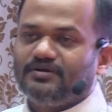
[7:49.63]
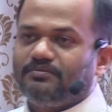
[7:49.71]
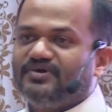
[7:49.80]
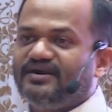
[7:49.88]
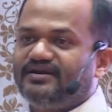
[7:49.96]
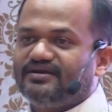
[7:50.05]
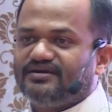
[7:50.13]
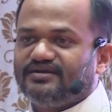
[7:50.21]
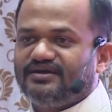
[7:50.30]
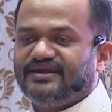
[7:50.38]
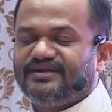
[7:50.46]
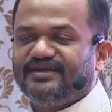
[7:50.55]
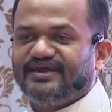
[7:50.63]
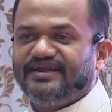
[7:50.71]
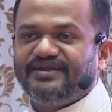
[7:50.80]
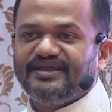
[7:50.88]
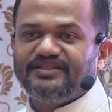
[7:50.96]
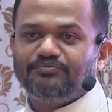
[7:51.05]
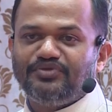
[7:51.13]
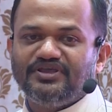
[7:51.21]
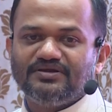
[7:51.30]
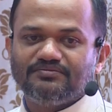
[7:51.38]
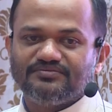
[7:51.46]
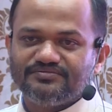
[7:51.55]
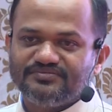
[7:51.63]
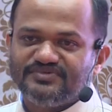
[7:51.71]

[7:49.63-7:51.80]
But at night 10 p.m.